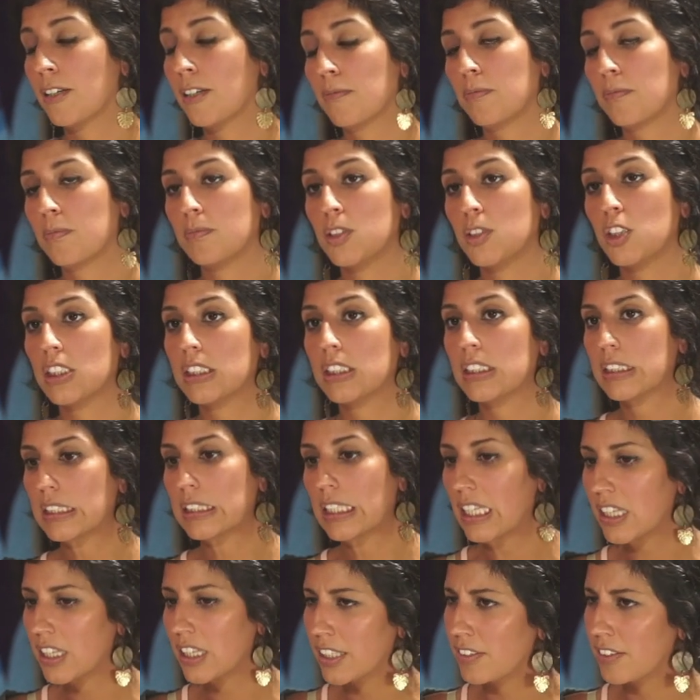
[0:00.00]
just
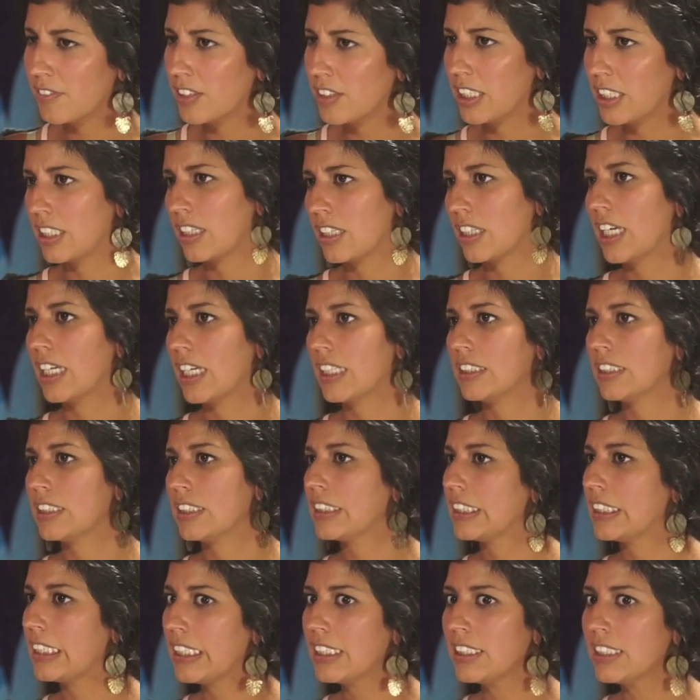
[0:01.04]
living in that
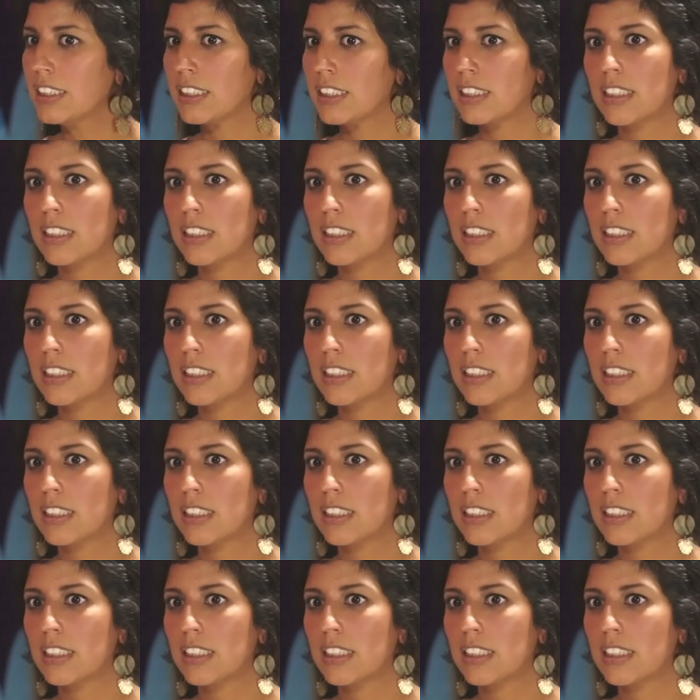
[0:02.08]
disease.